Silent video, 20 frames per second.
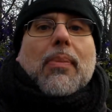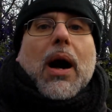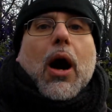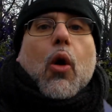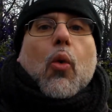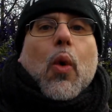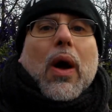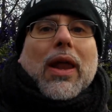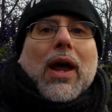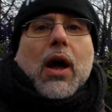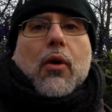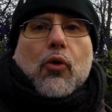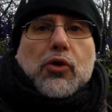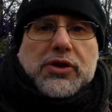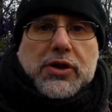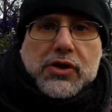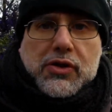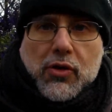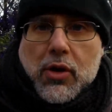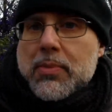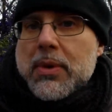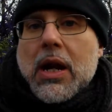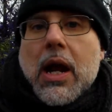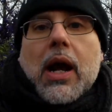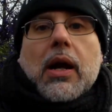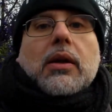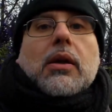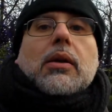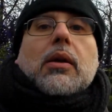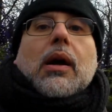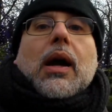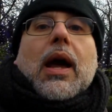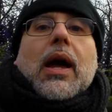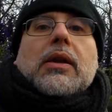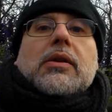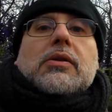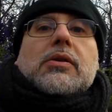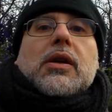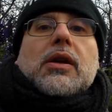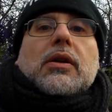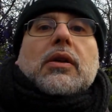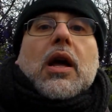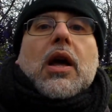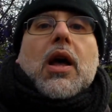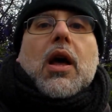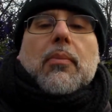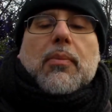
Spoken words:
about whether I was discriminated against it